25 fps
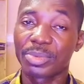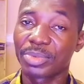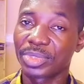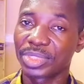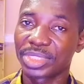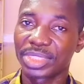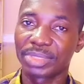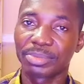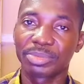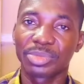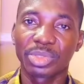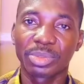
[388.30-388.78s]
common
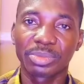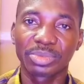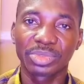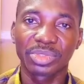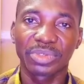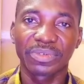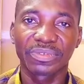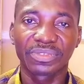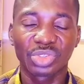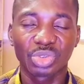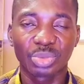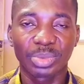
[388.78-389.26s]
symptoms
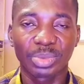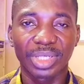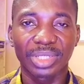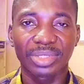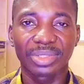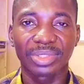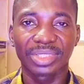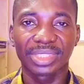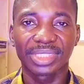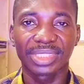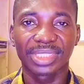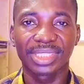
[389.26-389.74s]
of
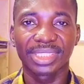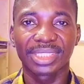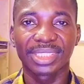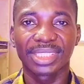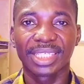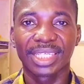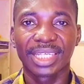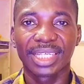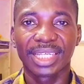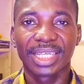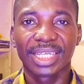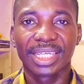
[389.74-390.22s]

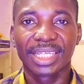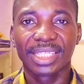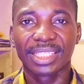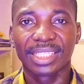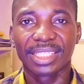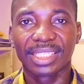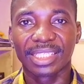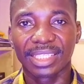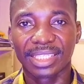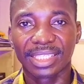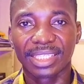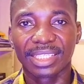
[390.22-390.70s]
tuberculosis.
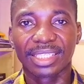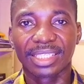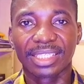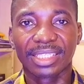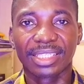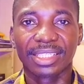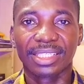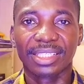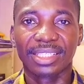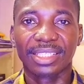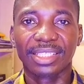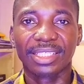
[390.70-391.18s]

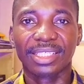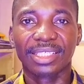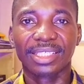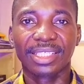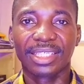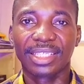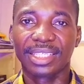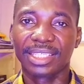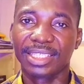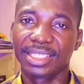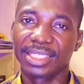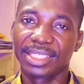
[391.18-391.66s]
The
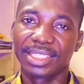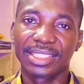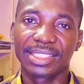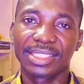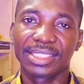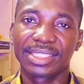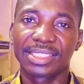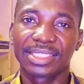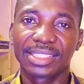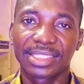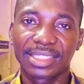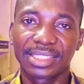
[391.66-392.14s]

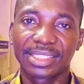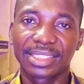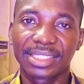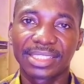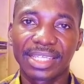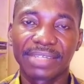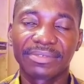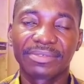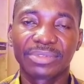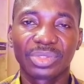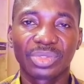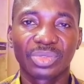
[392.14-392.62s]

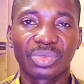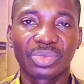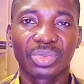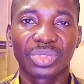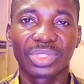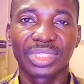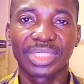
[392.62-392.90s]
seventh